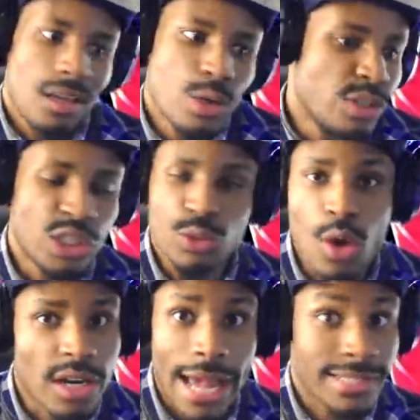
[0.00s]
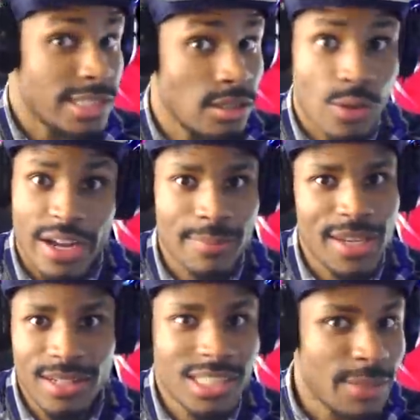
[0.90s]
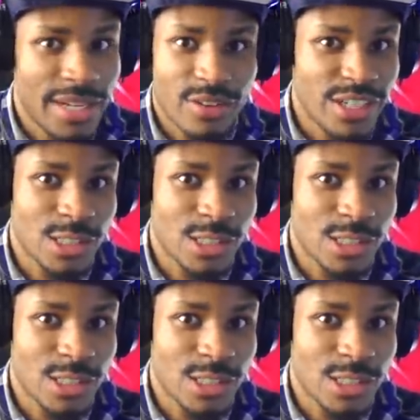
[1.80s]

do what you want, I still don't recommend summoning on